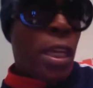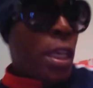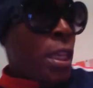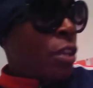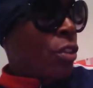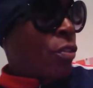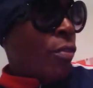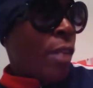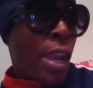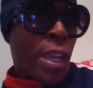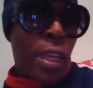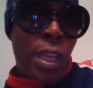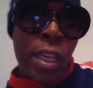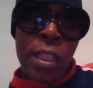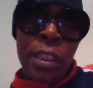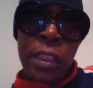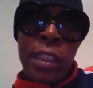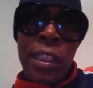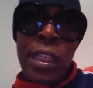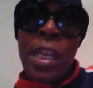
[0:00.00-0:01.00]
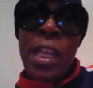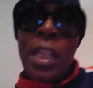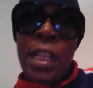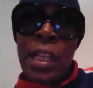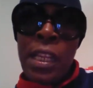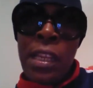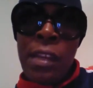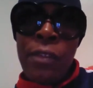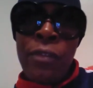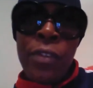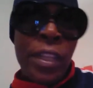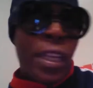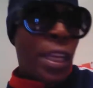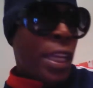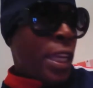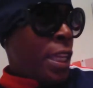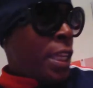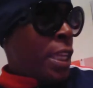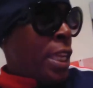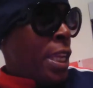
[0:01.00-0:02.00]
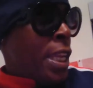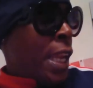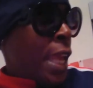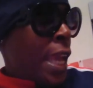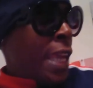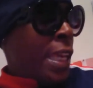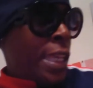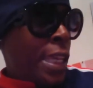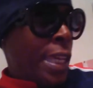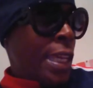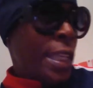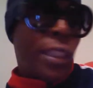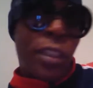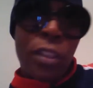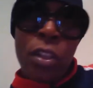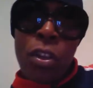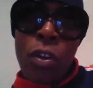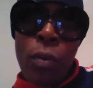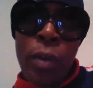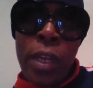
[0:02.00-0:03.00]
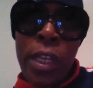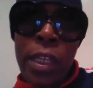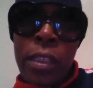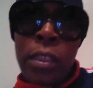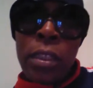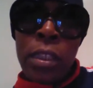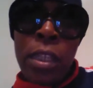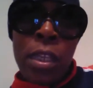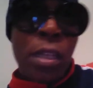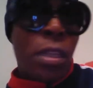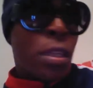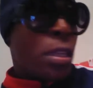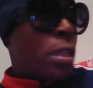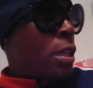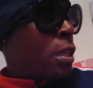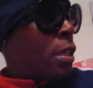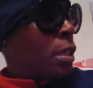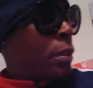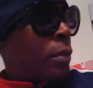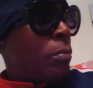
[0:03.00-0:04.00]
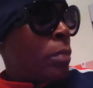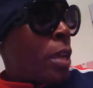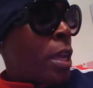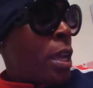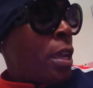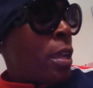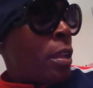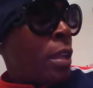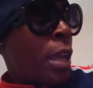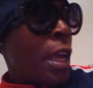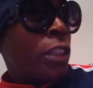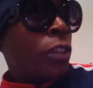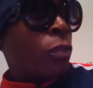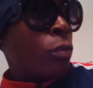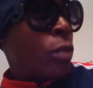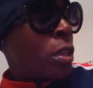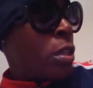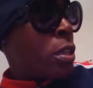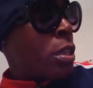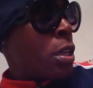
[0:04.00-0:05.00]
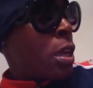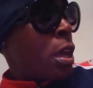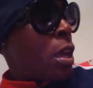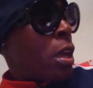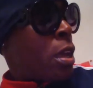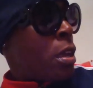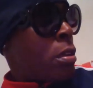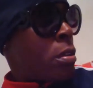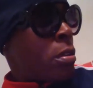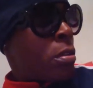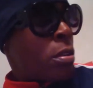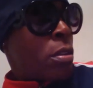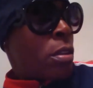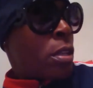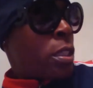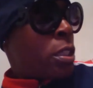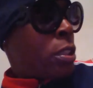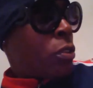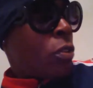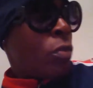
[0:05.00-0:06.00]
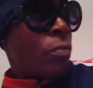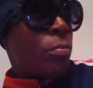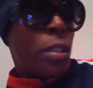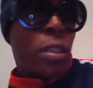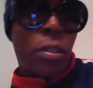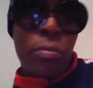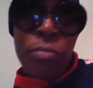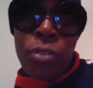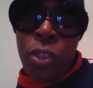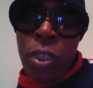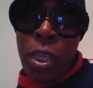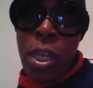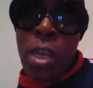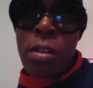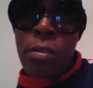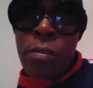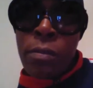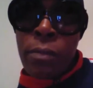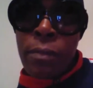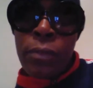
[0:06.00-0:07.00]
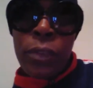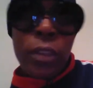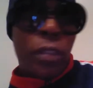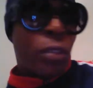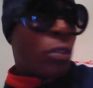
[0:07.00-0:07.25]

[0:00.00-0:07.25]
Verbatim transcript: and the crackheads li- living and eating like kings and queens, nigga. Man, I swear to God, it's gonna be some shit. It's